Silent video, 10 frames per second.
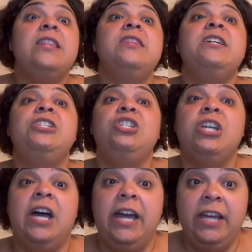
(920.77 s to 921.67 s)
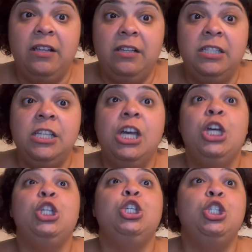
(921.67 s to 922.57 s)
the child's
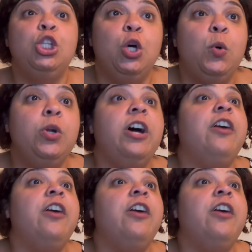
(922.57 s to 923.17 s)
zone